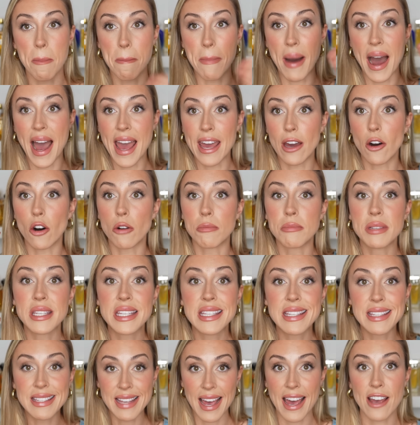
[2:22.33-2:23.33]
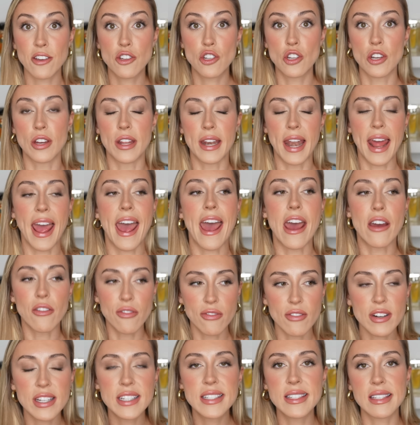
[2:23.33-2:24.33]
my obsession
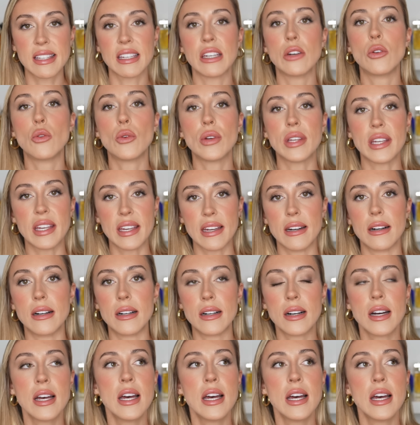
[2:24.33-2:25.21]
every single year.